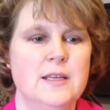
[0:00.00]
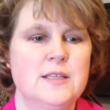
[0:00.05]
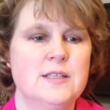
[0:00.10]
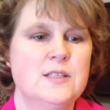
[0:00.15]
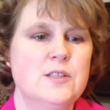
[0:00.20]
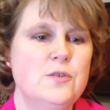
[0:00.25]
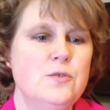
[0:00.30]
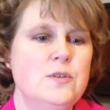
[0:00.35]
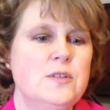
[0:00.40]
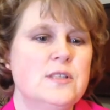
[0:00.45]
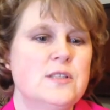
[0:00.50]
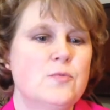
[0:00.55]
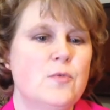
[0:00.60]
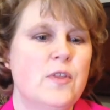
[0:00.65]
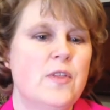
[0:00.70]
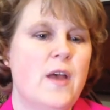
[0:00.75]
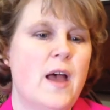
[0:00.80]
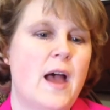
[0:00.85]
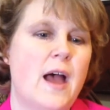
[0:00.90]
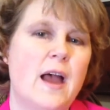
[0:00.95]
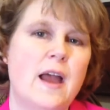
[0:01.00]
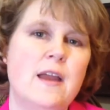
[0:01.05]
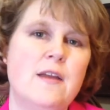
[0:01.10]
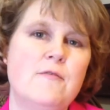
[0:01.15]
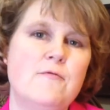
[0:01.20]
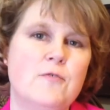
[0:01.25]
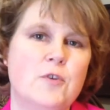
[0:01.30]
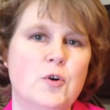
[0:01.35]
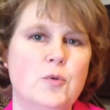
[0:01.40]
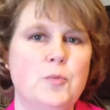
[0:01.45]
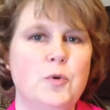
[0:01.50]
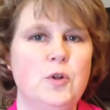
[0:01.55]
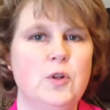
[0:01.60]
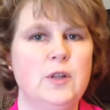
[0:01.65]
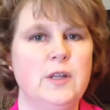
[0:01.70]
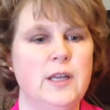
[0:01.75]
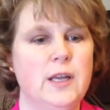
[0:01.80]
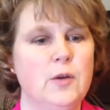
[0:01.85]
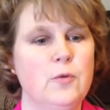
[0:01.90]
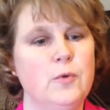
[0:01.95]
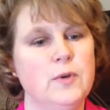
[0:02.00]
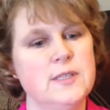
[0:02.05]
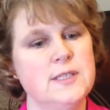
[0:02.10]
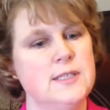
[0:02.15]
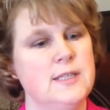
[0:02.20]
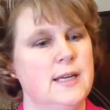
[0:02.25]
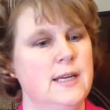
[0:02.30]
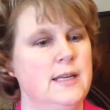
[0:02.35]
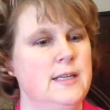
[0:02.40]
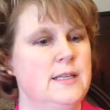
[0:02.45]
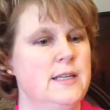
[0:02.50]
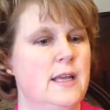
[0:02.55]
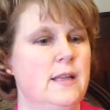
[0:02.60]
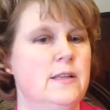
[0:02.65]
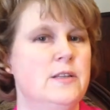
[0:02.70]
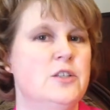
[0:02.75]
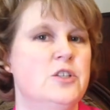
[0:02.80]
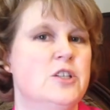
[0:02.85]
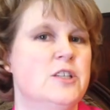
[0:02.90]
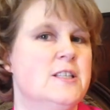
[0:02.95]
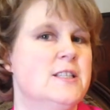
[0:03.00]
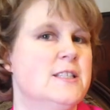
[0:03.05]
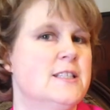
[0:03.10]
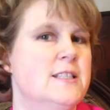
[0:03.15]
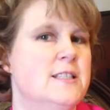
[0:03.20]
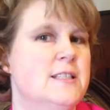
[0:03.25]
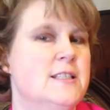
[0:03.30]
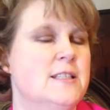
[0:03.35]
Students with high verbal linguistic intelligence